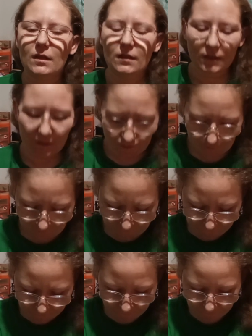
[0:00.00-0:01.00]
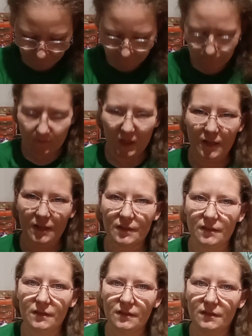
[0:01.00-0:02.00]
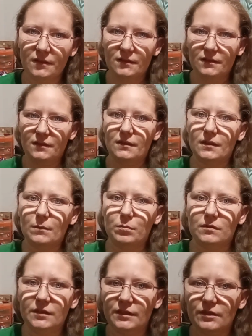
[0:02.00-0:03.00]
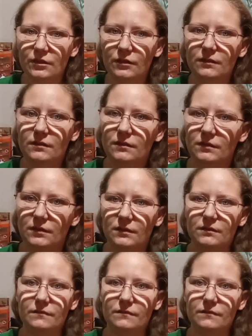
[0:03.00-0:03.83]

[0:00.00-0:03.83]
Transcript: And I had a couple t-shirts that